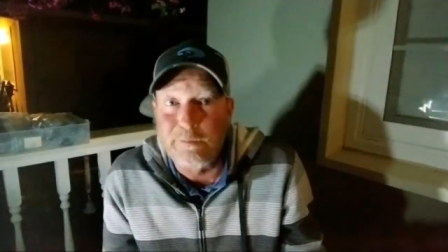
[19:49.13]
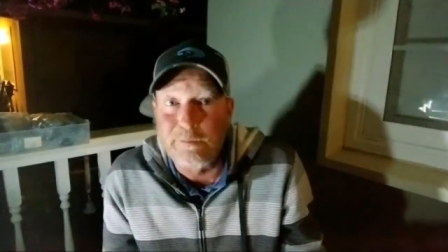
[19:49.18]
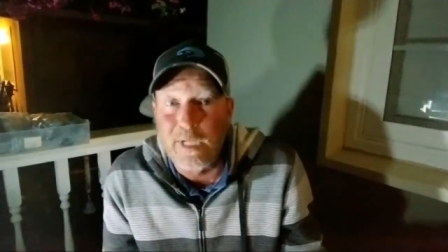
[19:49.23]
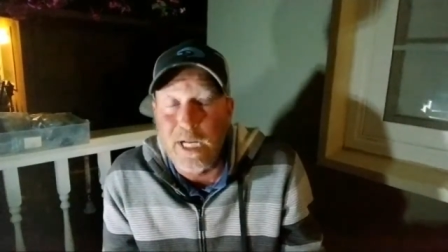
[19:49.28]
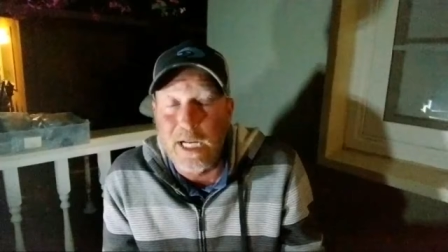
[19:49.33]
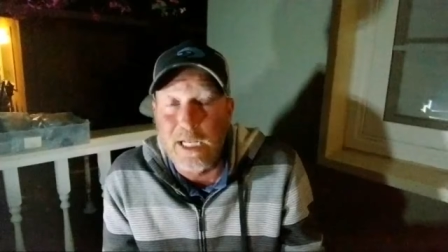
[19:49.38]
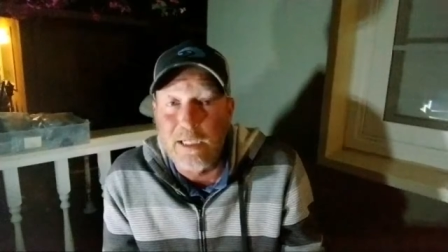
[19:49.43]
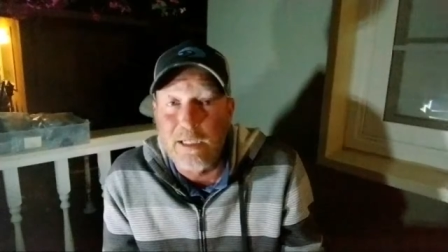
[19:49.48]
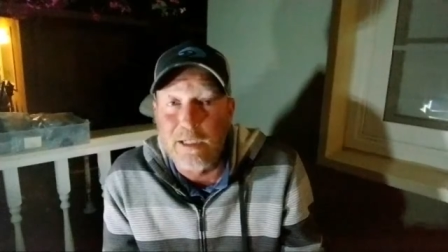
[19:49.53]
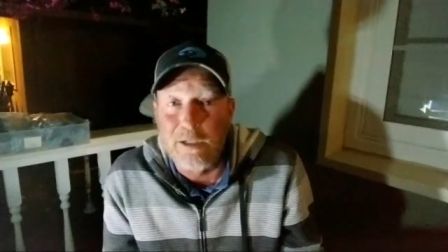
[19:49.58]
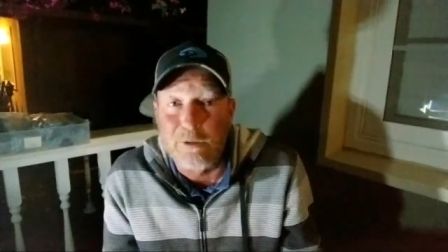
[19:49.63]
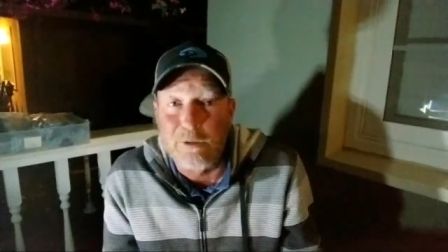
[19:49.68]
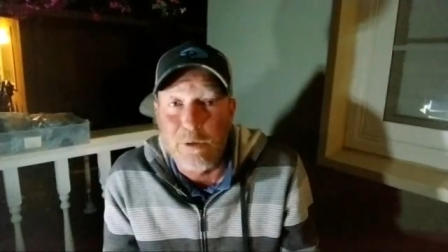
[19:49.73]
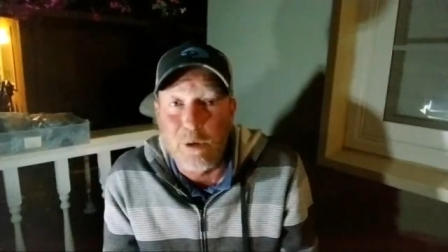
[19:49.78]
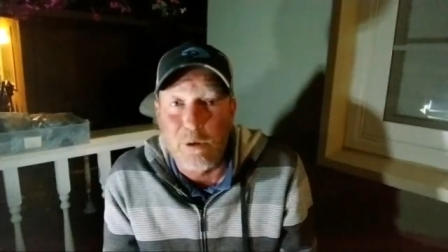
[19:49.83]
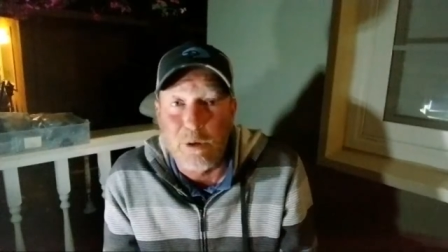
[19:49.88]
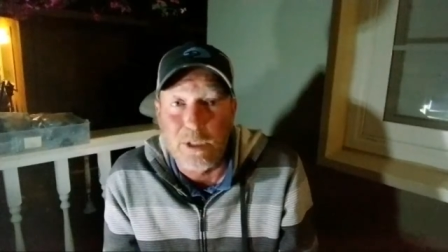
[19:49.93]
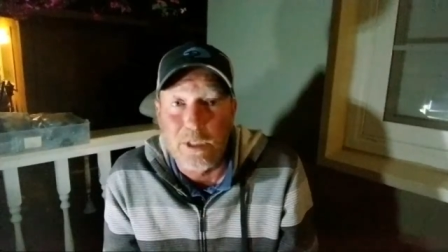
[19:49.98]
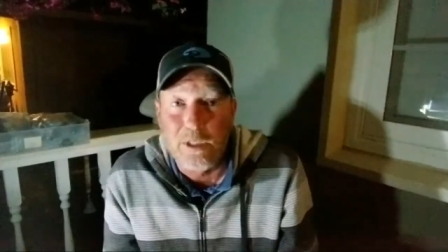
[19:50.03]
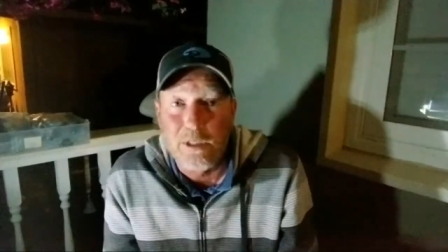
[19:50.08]
I ain't gonna
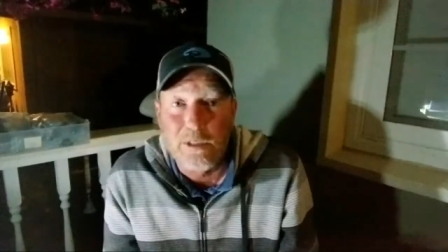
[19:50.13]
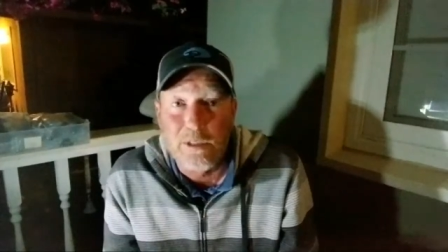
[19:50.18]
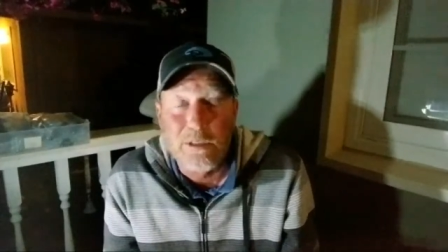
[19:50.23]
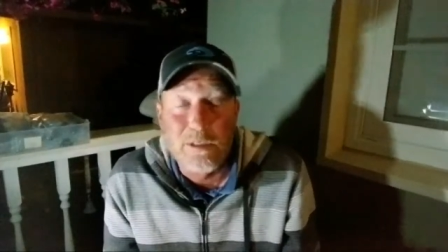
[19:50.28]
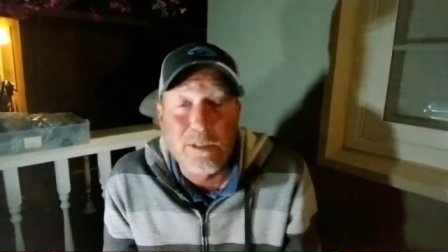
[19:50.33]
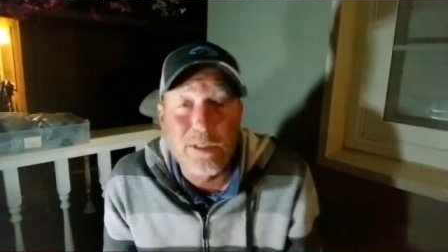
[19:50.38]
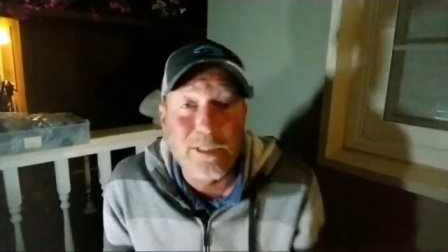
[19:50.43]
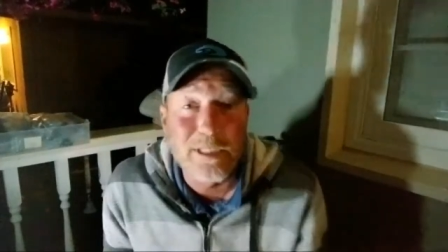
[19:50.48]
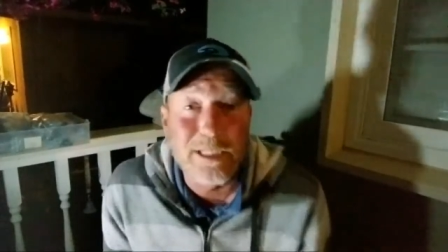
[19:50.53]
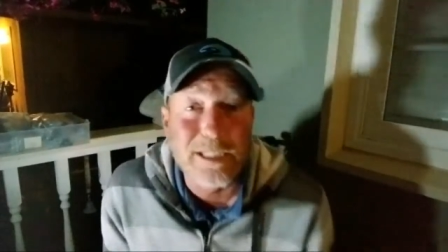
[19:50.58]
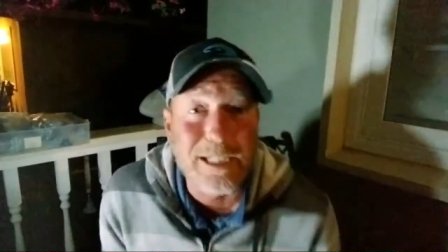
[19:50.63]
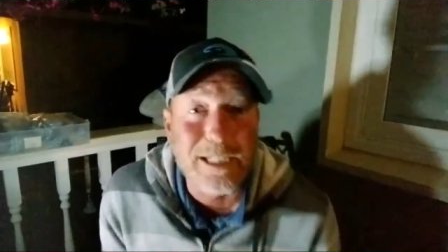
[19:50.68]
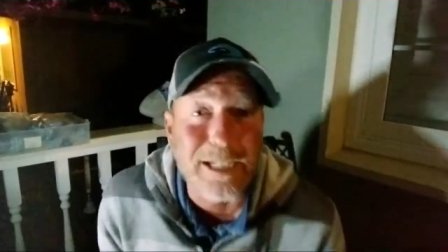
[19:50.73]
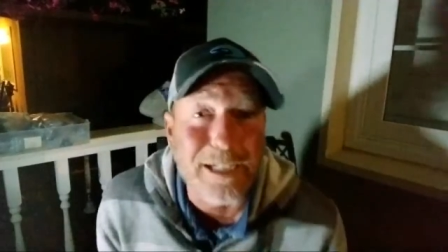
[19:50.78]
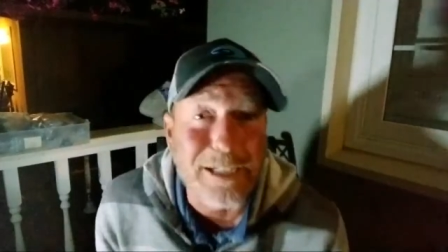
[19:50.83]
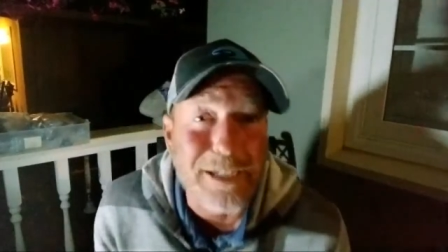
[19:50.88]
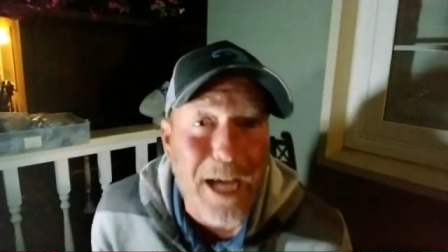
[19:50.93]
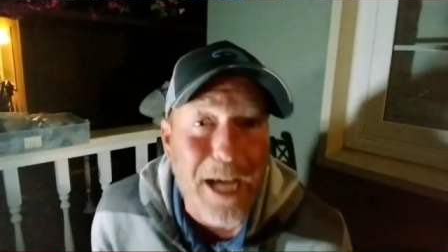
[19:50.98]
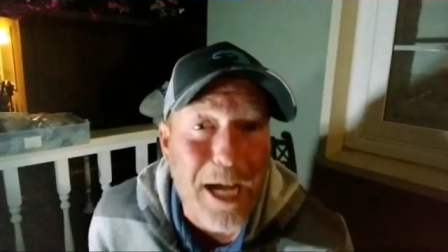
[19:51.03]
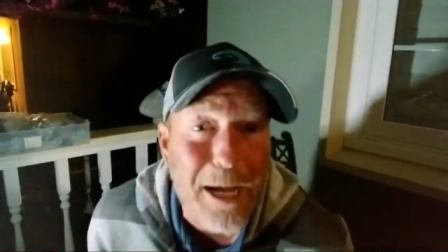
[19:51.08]
throw it.
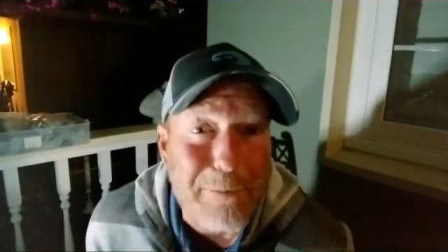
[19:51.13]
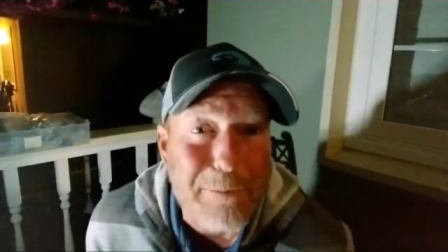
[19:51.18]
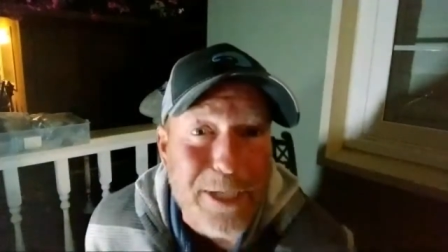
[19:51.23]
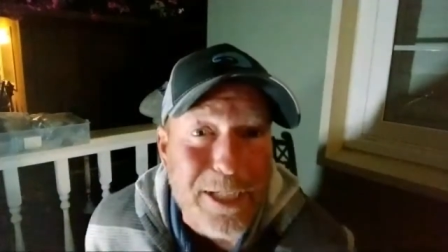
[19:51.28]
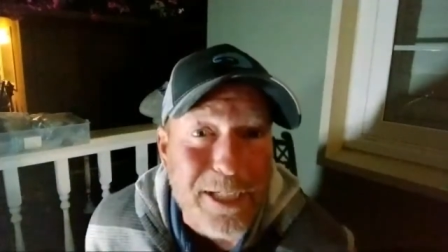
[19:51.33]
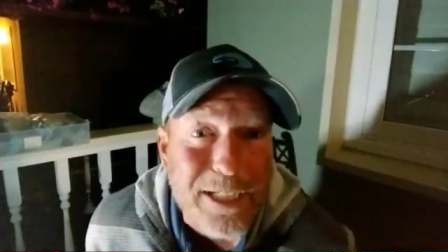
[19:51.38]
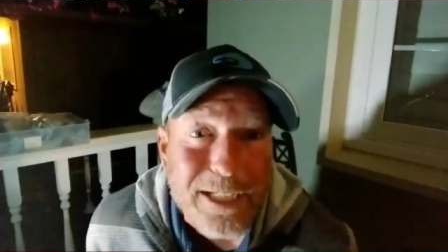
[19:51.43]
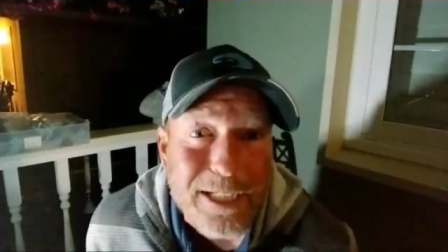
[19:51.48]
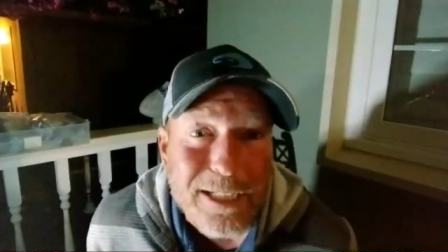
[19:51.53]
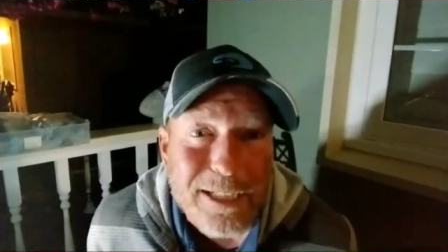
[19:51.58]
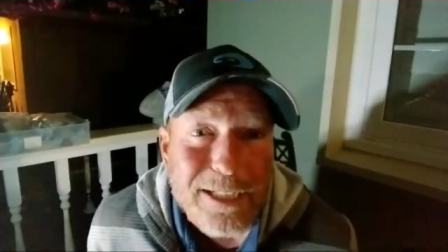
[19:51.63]
I mean,